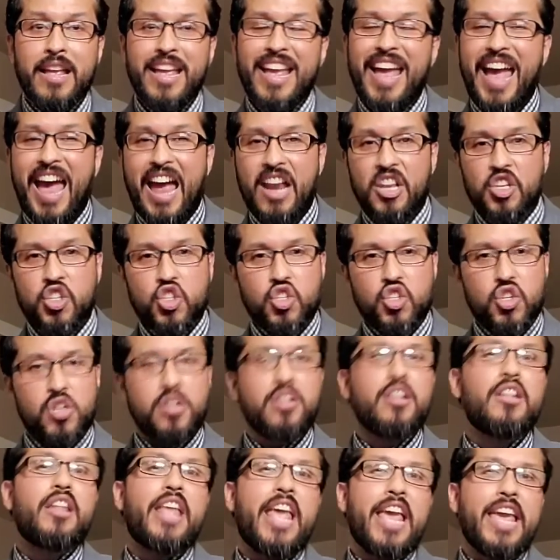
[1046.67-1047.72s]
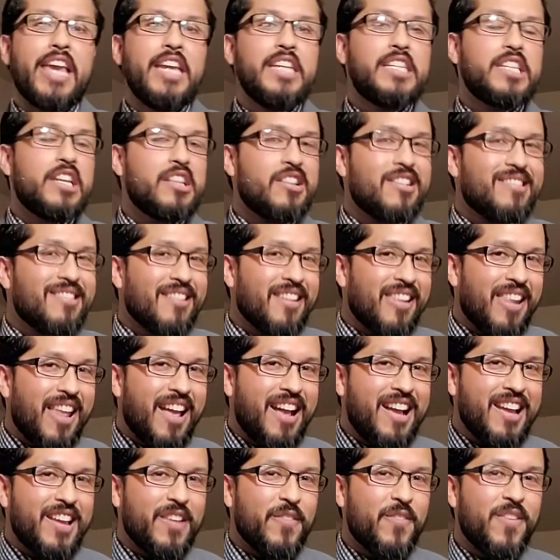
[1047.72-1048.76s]
at a certain age in their
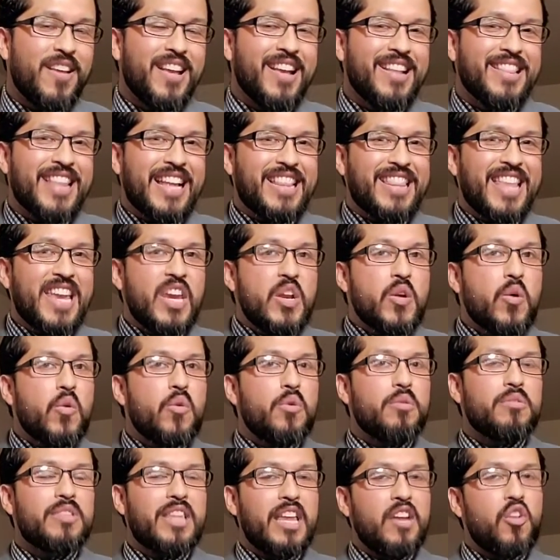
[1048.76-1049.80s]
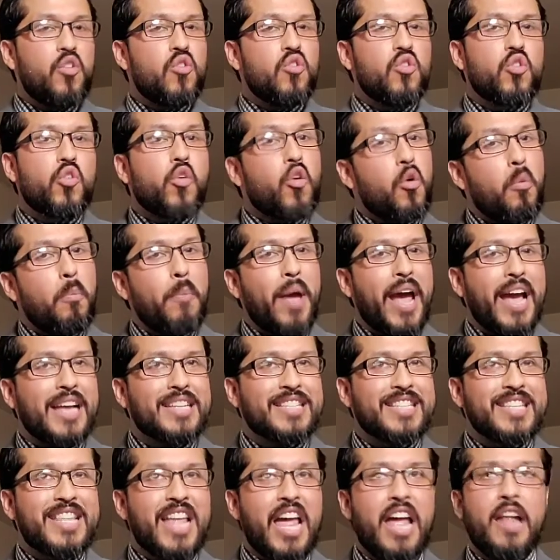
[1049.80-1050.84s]
life that they don't grow
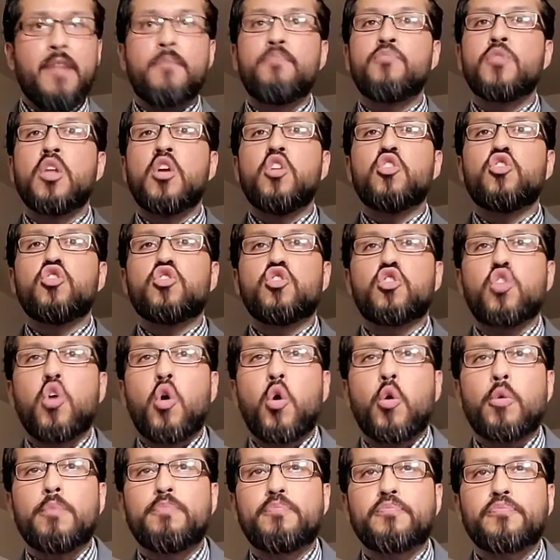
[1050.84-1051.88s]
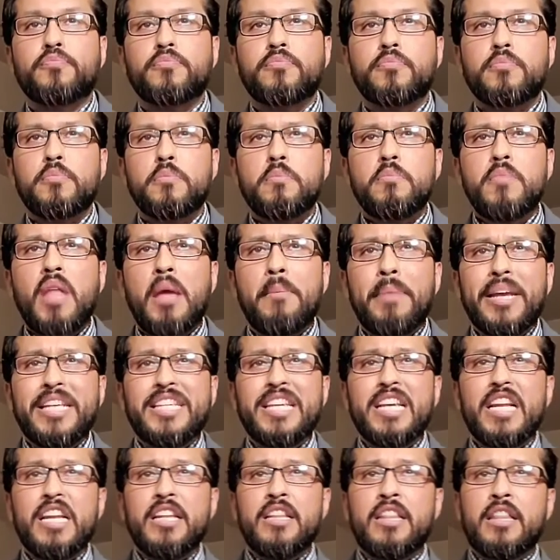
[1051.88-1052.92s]
past that. So
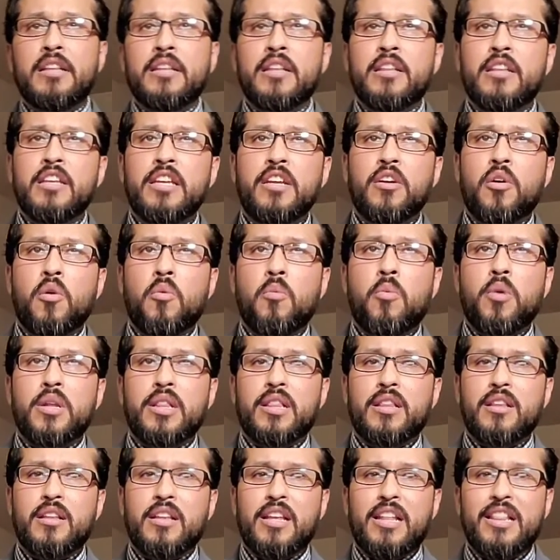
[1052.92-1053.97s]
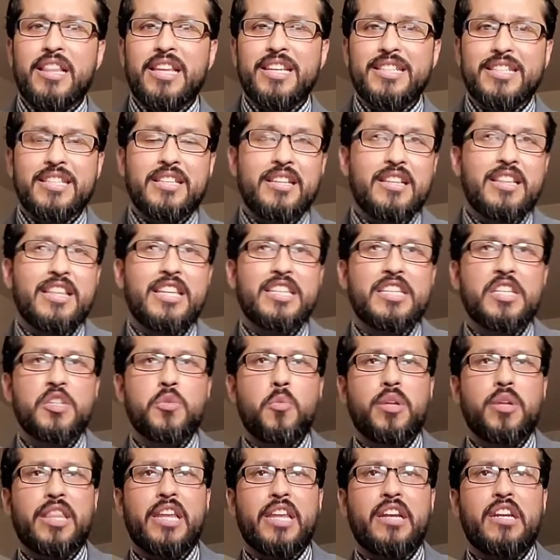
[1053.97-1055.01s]
basically, this is
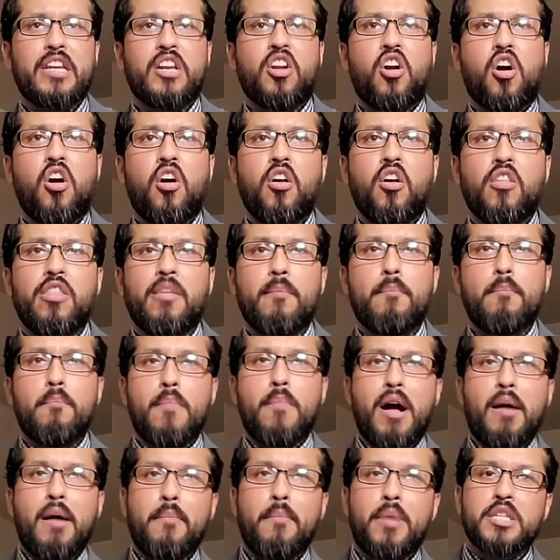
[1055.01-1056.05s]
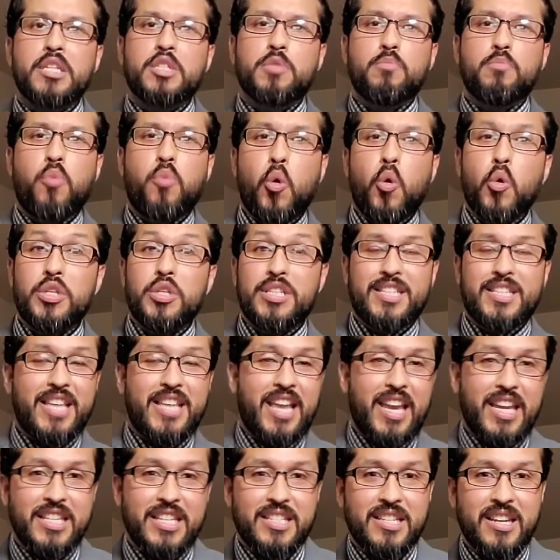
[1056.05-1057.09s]
what they call the mama's boy
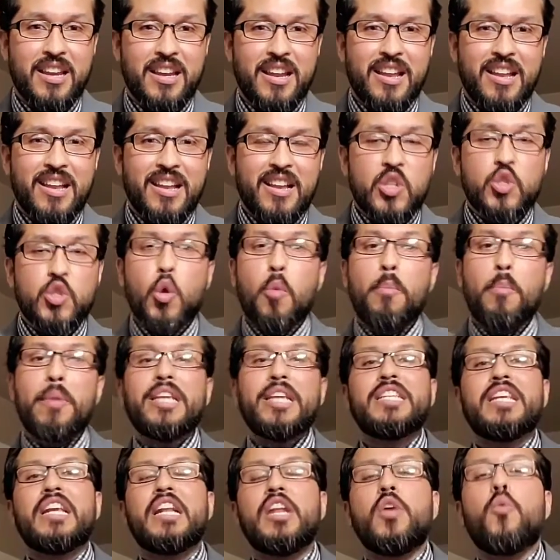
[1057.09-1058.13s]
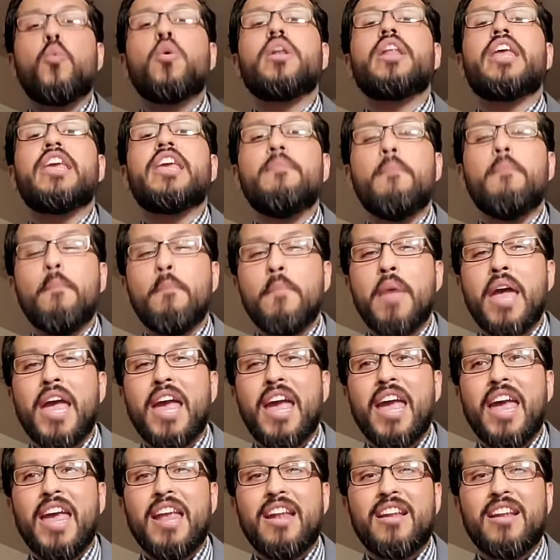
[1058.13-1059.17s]
stage. So basically, when a
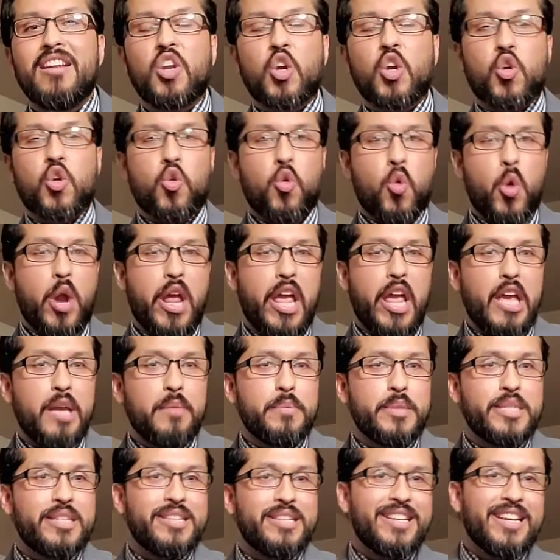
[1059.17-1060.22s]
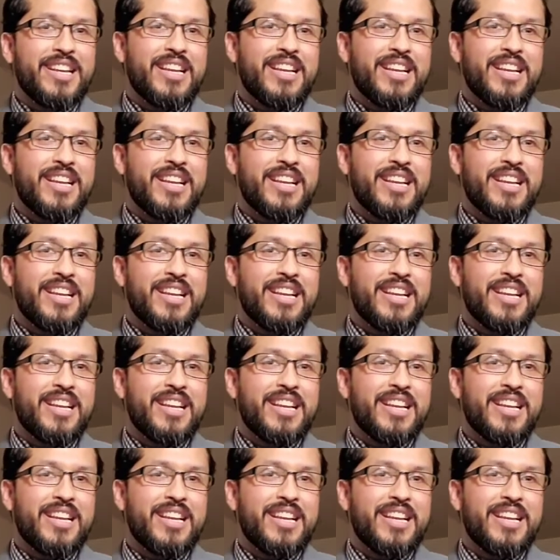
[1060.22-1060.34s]
man craves,